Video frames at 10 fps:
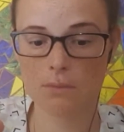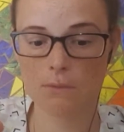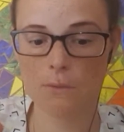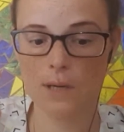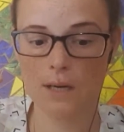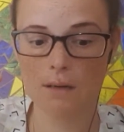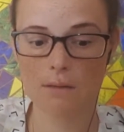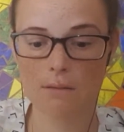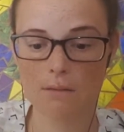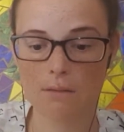
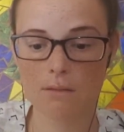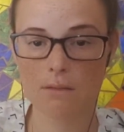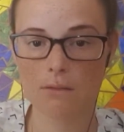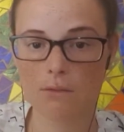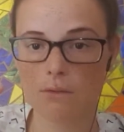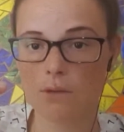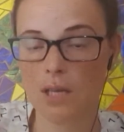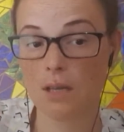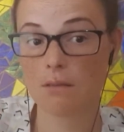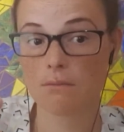where you
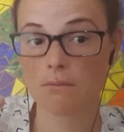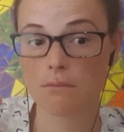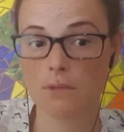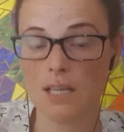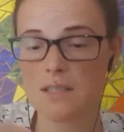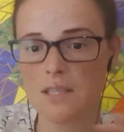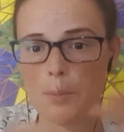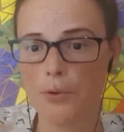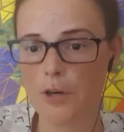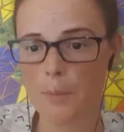can, yeah, it's a
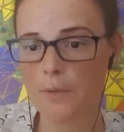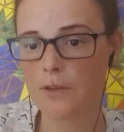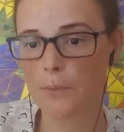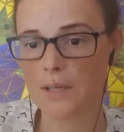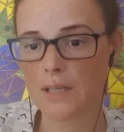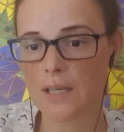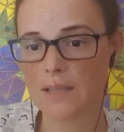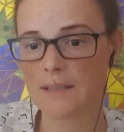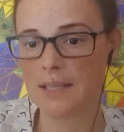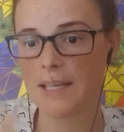department when
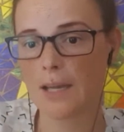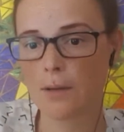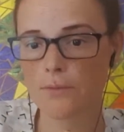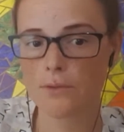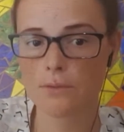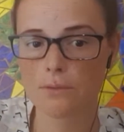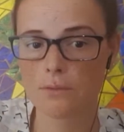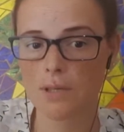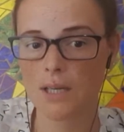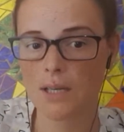they take care of
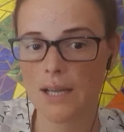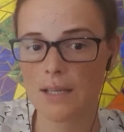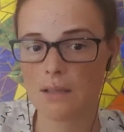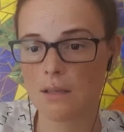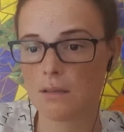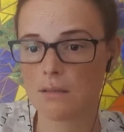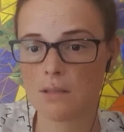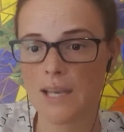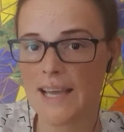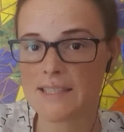you, and like
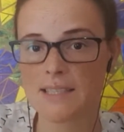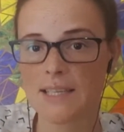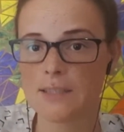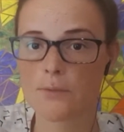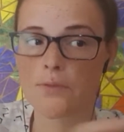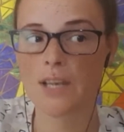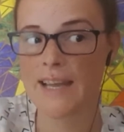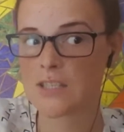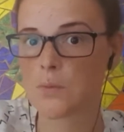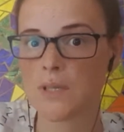the last days of the
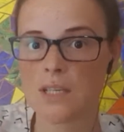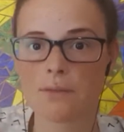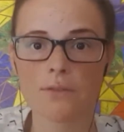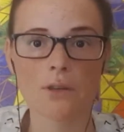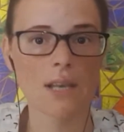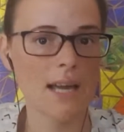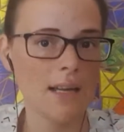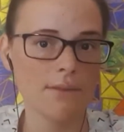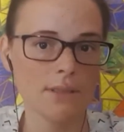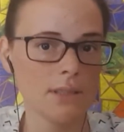last week of your
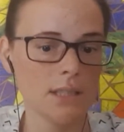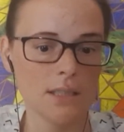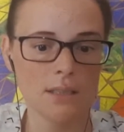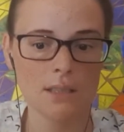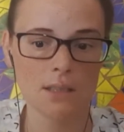life, and